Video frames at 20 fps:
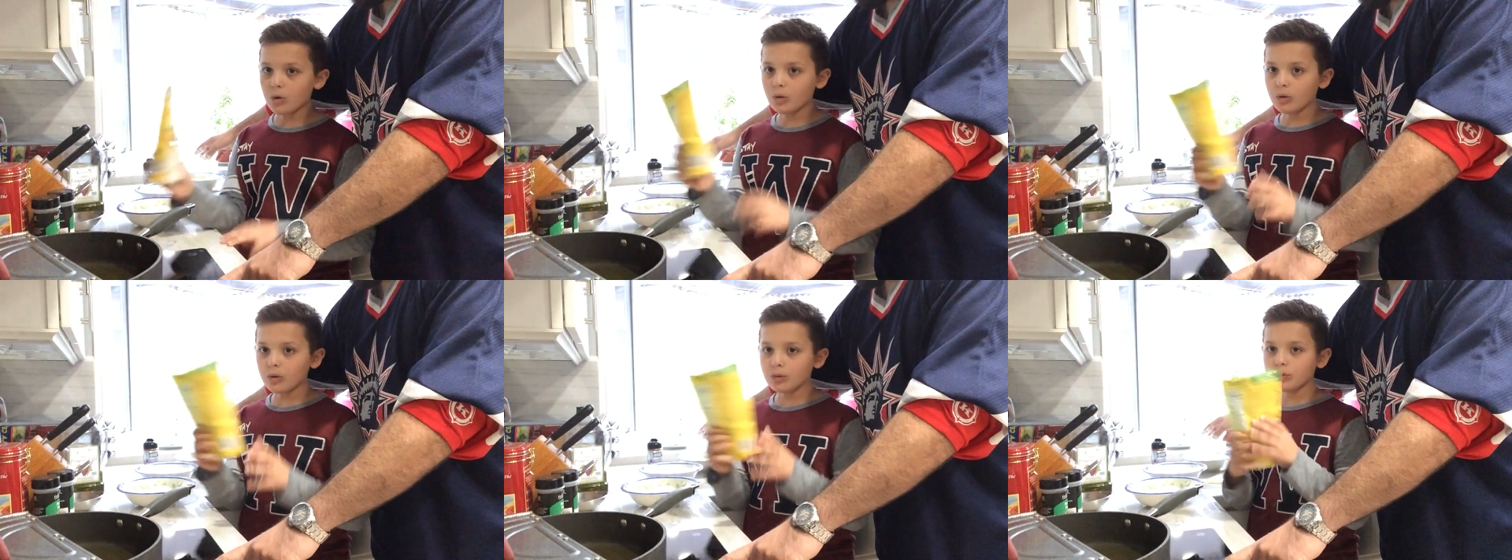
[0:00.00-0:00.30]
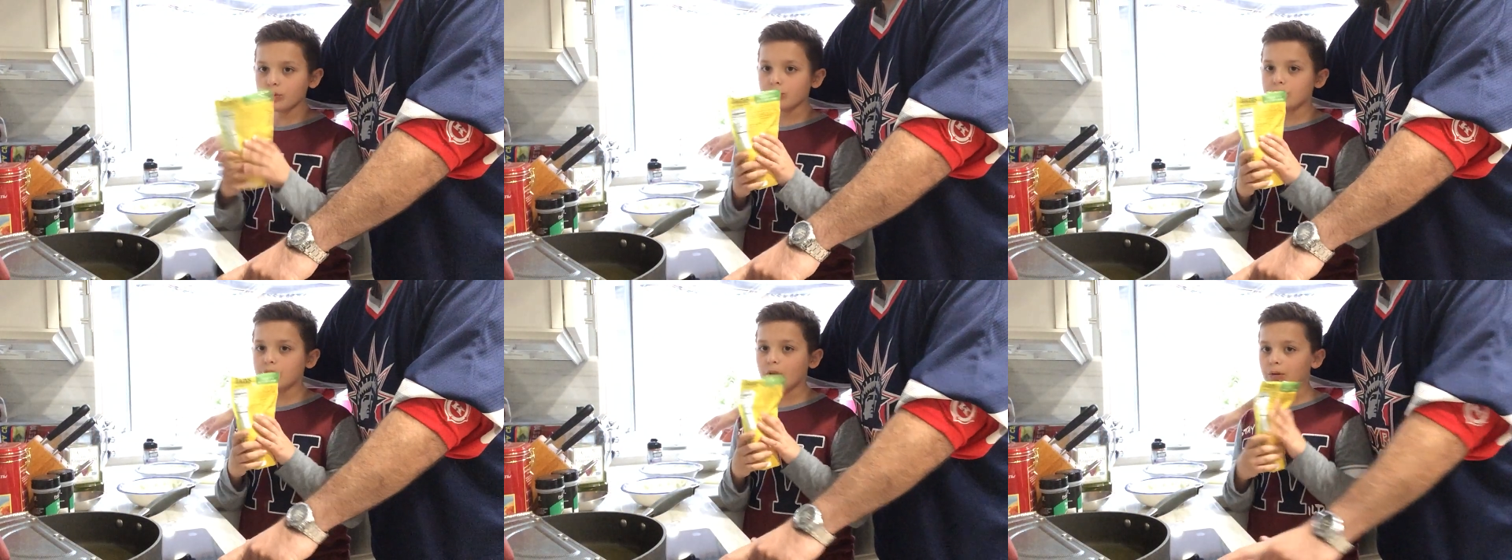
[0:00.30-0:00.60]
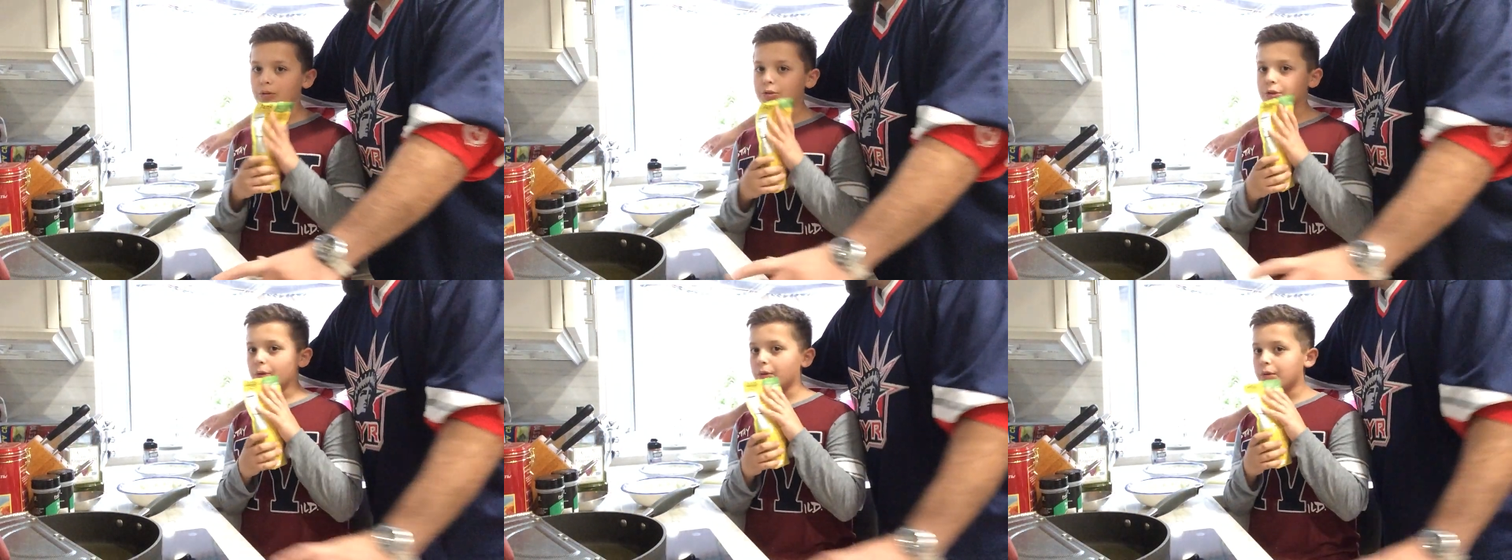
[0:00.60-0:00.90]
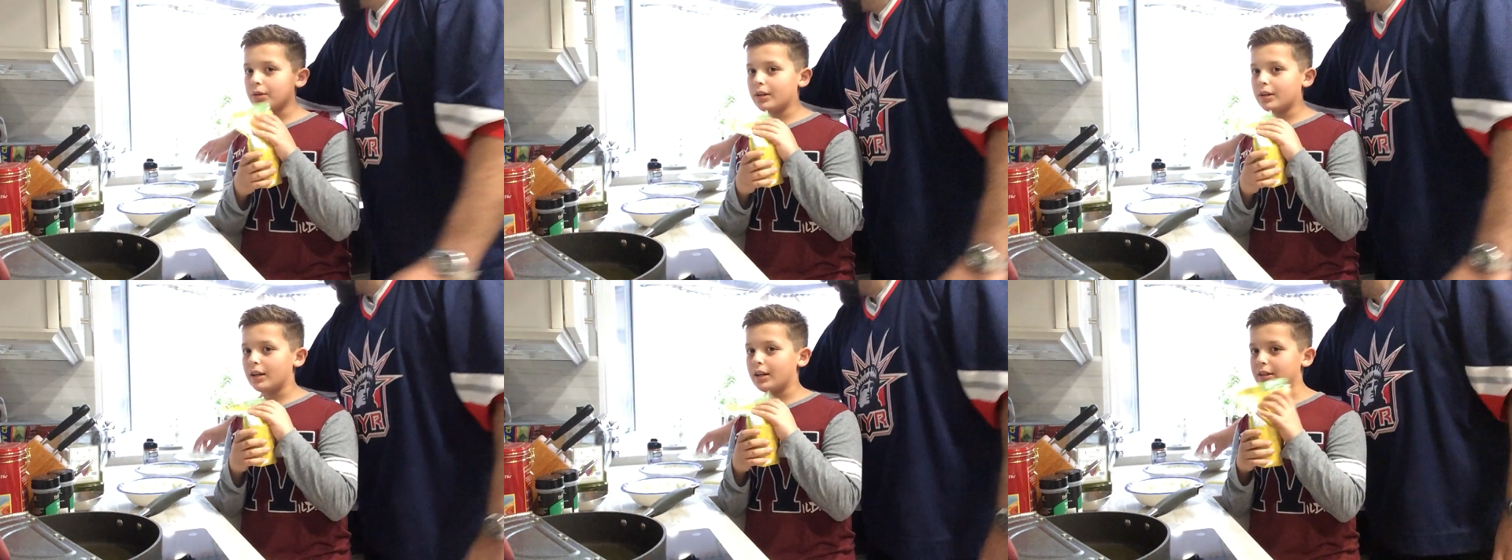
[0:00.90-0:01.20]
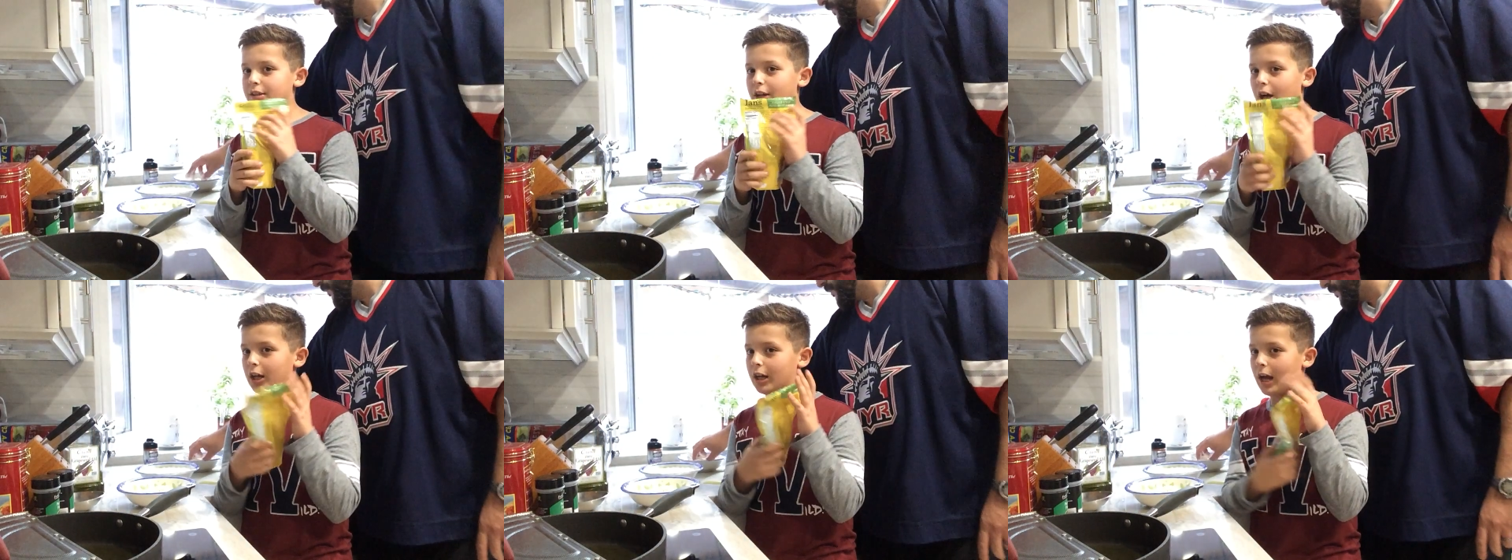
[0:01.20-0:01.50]
Ooh, don't,
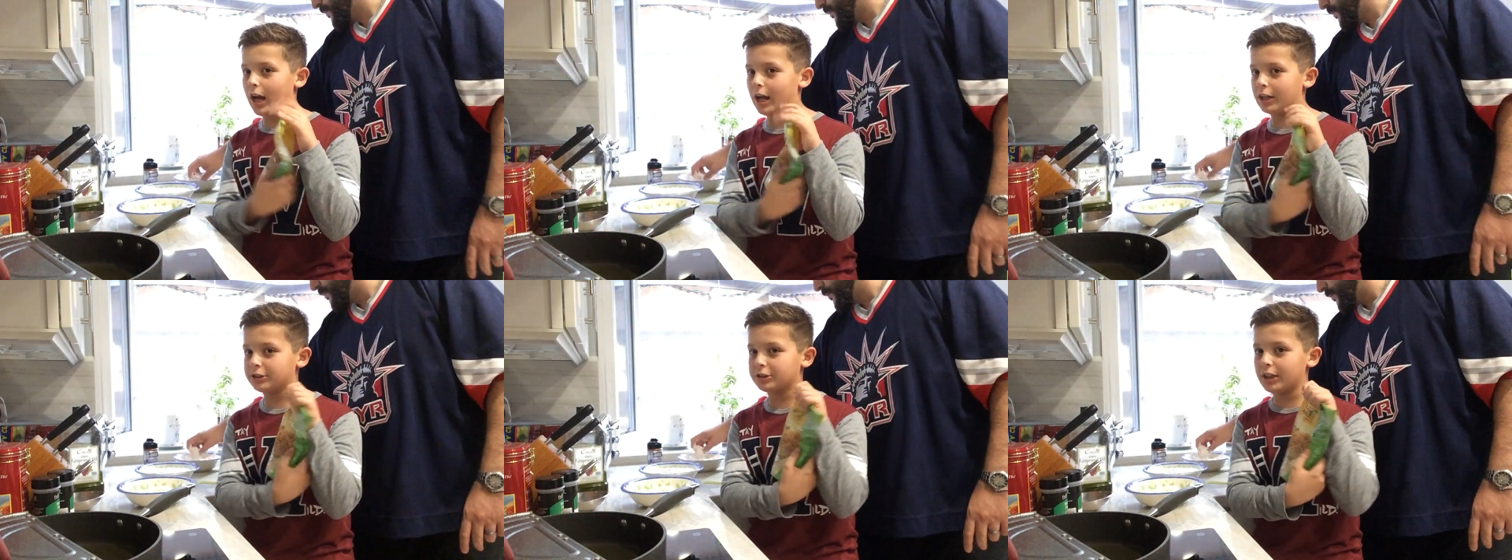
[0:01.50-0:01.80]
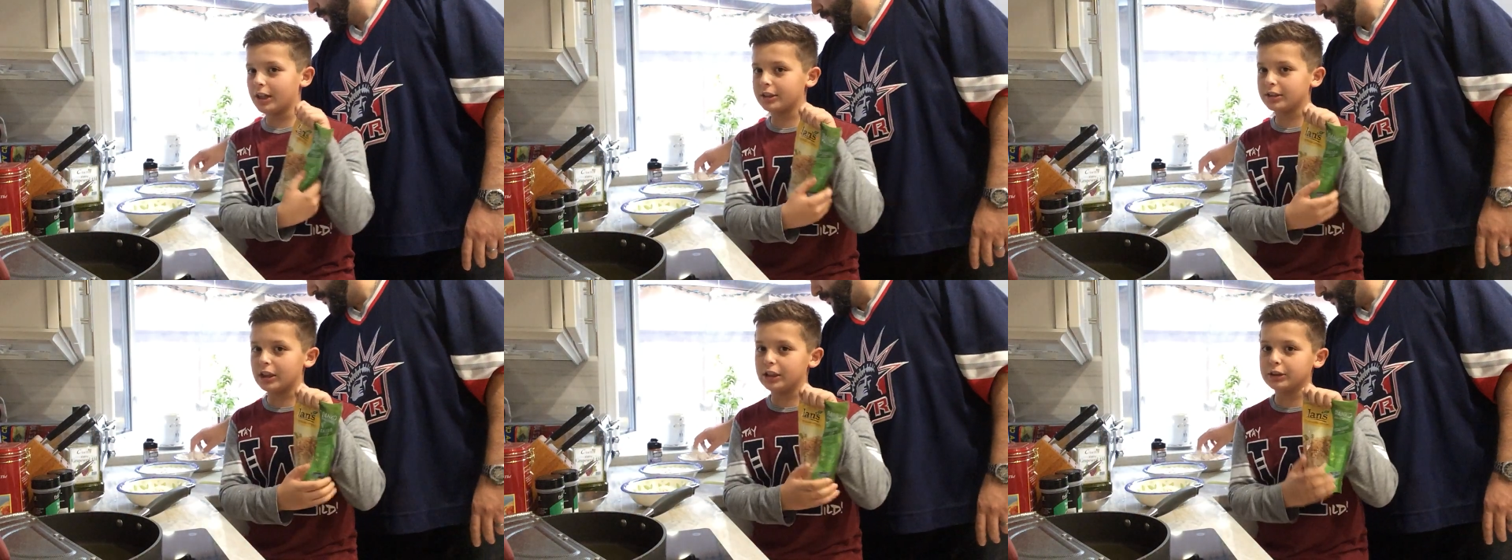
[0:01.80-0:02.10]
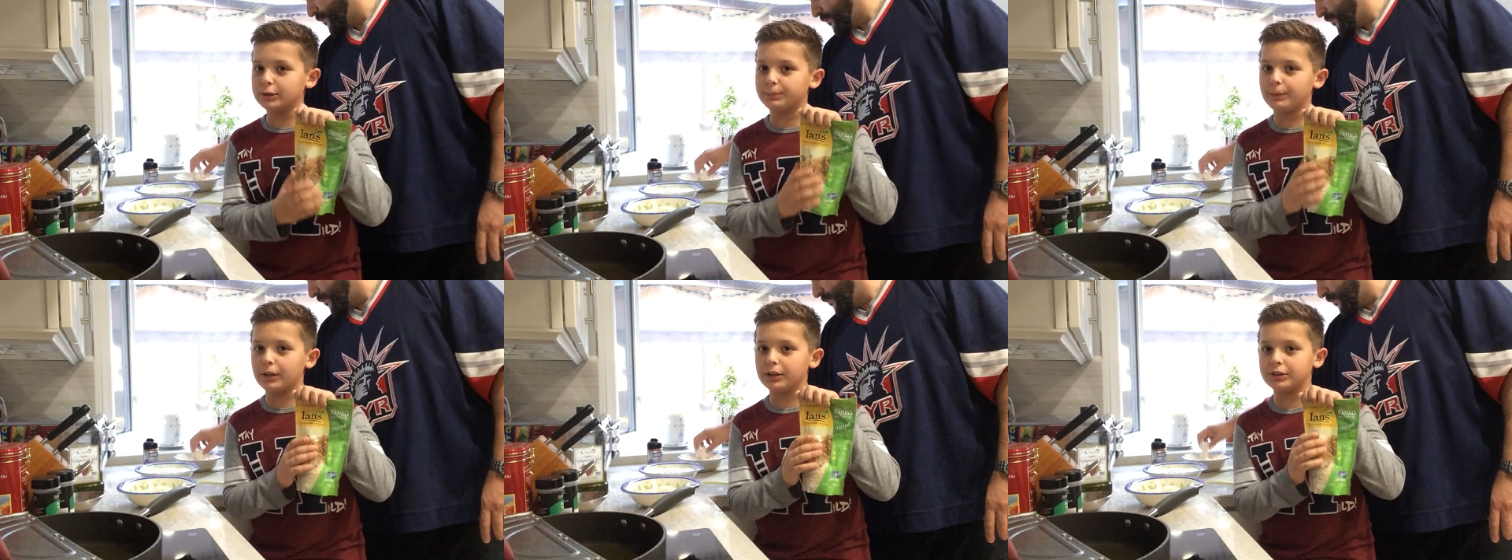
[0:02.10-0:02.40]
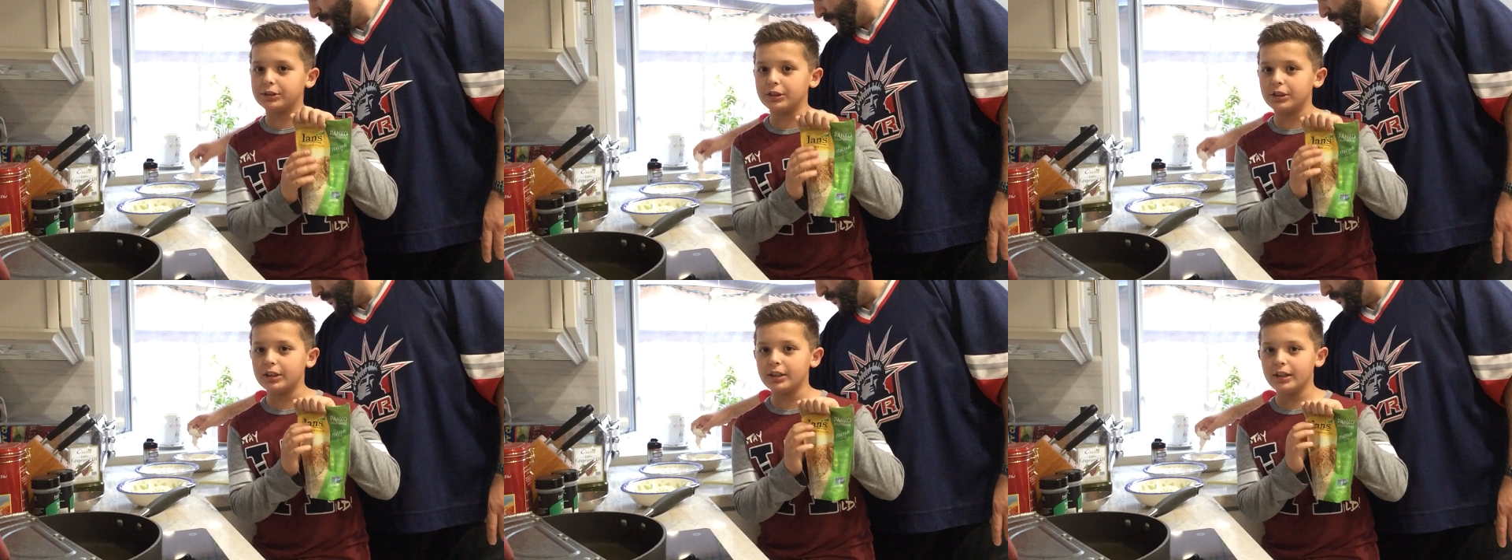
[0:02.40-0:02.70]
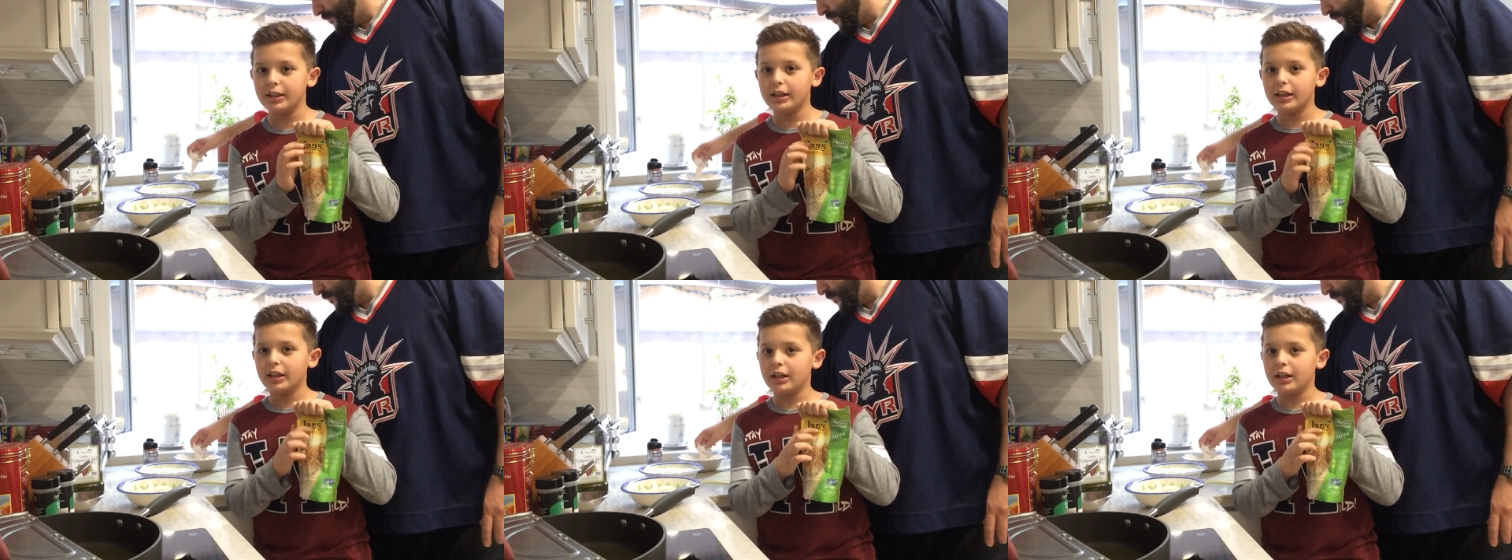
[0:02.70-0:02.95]
not, #not sponsored.